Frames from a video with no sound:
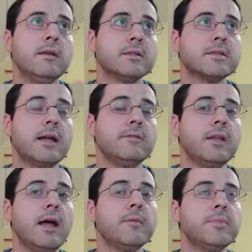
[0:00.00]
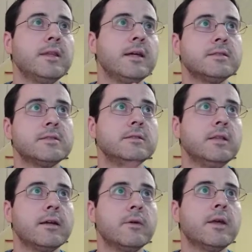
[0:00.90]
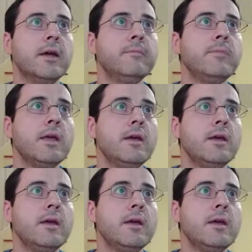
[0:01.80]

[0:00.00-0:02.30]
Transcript: That's kind of a lot, but that's still like okay.